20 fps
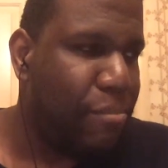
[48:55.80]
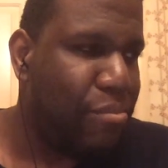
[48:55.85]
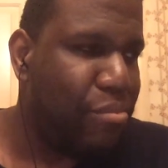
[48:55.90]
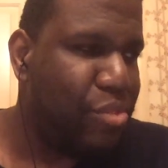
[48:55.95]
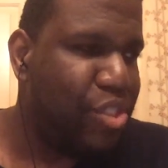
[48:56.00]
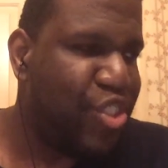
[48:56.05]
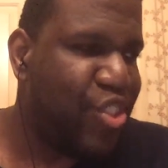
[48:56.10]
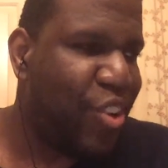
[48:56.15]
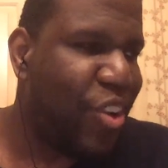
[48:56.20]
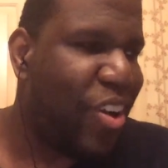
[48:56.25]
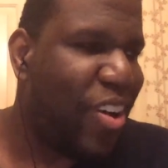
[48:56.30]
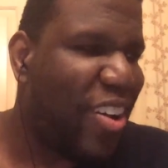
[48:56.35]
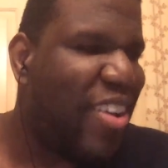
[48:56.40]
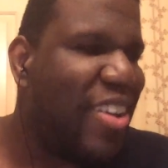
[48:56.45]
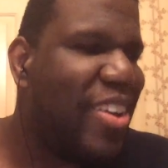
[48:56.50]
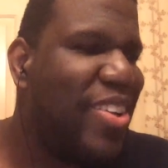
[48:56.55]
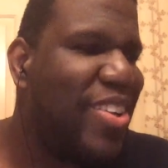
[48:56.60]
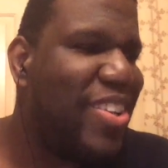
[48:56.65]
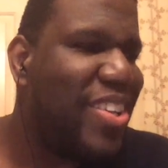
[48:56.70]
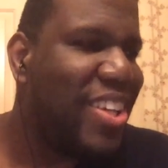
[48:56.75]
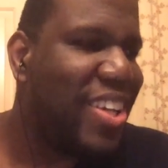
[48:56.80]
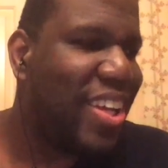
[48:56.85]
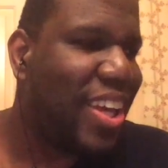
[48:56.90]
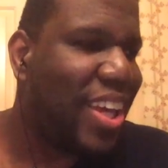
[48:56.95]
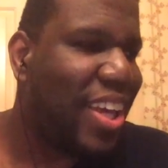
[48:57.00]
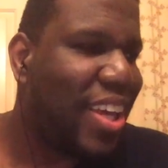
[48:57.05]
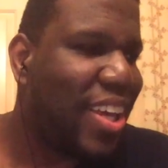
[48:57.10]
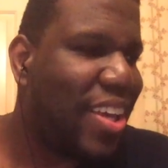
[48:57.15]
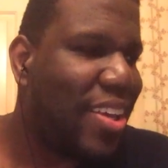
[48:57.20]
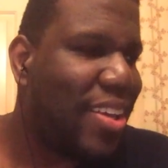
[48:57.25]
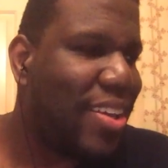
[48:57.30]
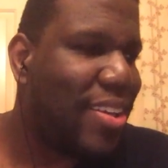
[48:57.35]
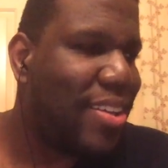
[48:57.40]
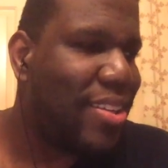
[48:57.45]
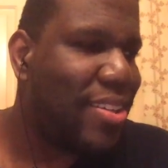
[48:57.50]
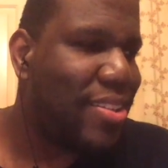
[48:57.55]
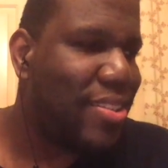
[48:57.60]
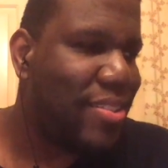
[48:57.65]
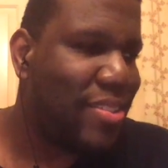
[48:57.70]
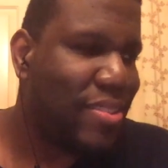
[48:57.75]
drawn
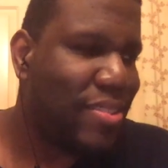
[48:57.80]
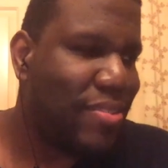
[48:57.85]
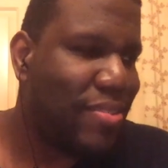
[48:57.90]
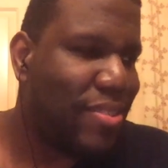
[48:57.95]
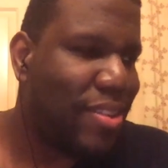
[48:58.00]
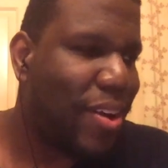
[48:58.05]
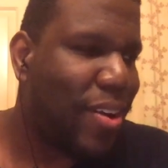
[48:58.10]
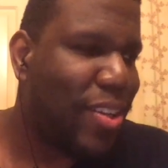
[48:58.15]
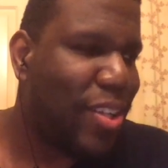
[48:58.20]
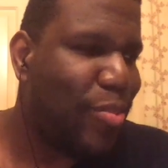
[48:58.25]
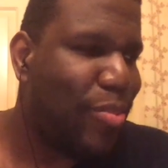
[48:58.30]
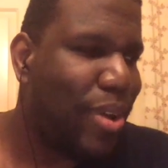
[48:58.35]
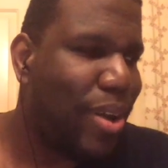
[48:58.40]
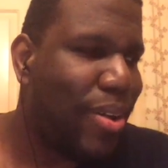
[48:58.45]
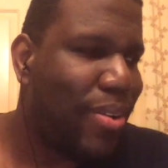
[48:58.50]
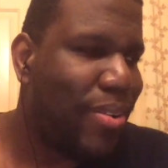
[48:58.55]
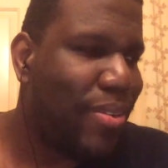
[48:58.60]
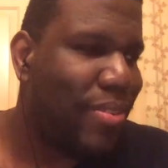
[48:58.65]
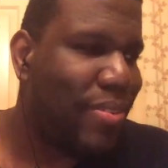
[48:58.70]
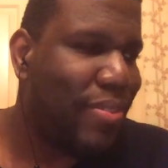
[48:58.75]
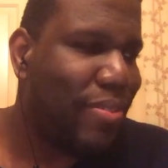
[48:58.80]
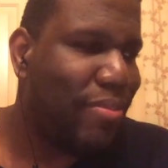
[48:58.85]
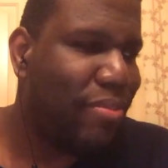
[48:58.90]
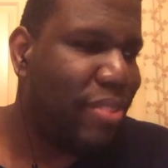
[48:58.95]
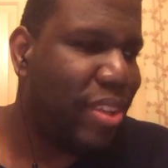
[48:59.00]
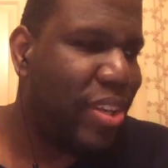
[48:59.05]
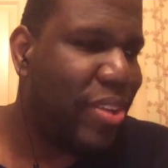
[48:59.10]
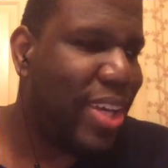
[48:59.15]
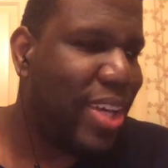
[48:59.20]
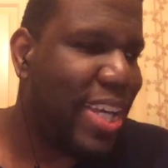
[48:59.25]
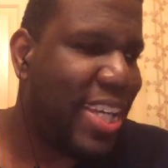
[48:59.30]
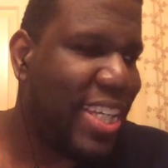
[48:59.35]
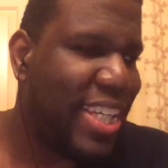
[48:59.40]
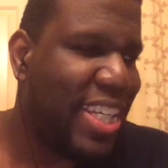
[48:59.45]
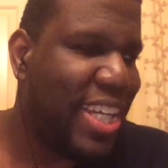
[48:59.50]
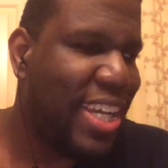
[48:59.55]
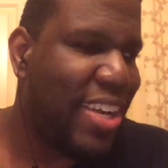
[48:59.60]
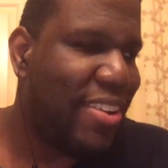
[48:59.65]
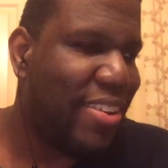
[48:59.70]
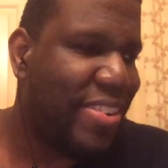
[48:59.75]
and talked about video game
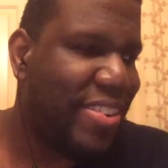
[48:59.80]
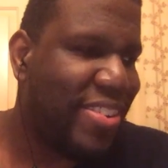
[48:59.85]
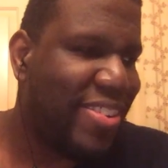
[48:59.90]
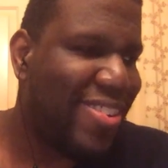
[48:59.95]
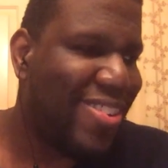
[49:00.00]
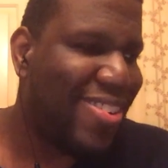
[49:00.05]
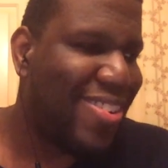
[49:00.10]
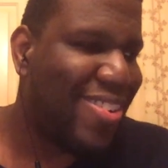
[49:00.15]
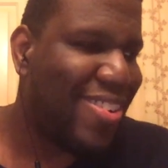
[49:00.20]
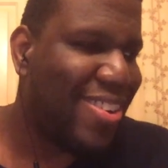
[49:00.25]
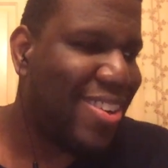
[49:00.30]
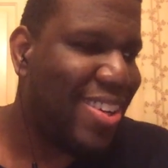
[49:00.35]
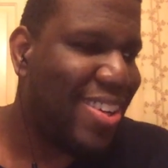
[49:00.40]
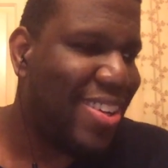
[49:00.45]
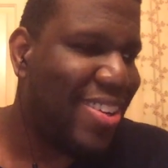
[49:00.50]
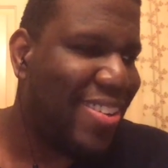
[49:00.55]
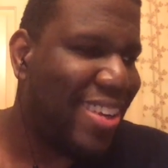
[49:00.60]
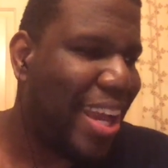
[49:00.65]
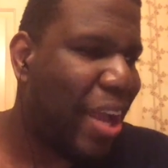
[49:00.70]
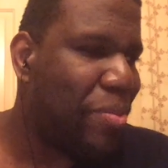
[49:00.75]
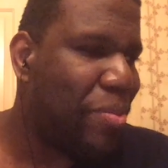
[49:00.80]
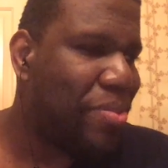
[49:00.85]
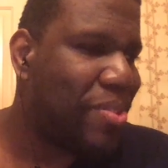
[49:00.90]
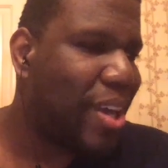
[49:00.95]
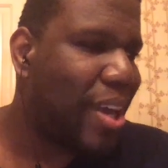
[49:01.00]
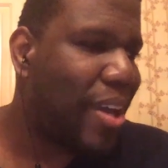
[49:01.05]
character outside